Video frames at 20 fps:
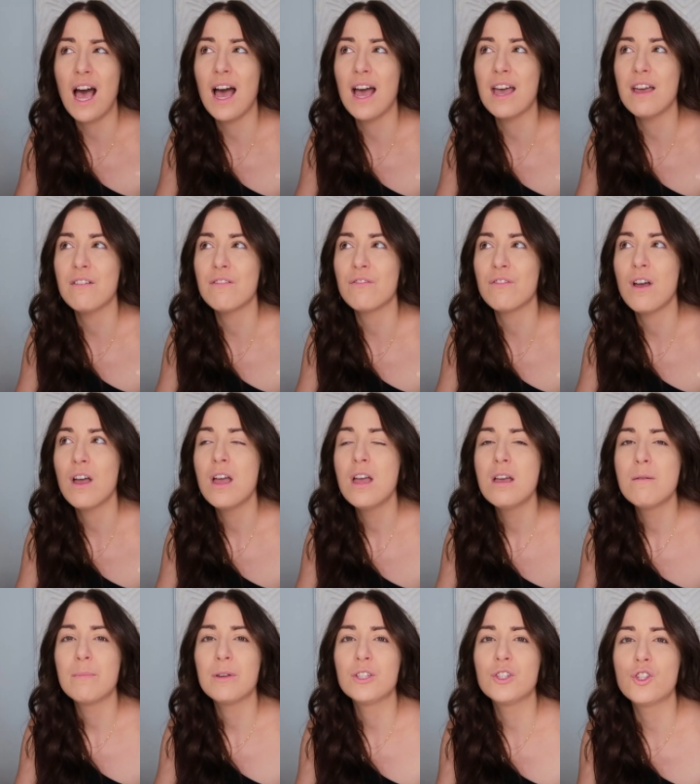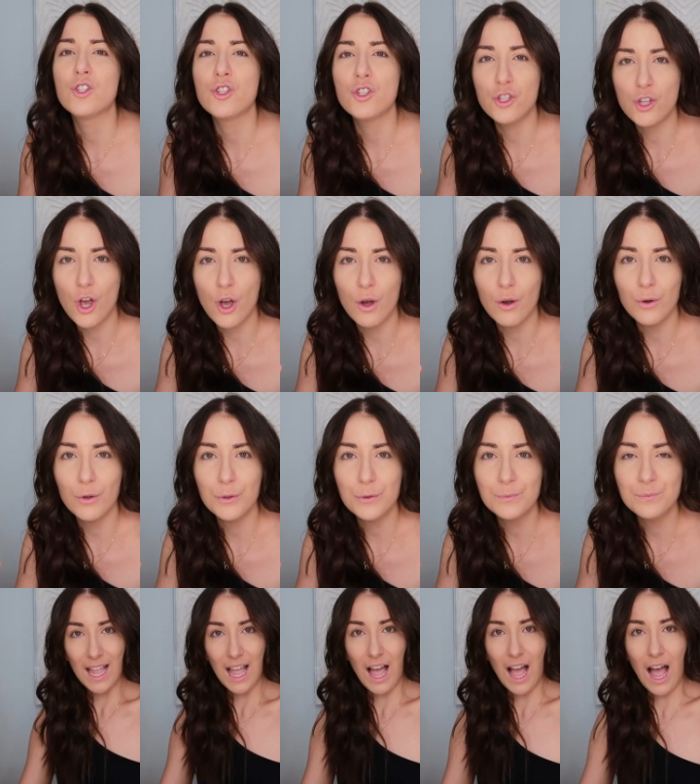I've been so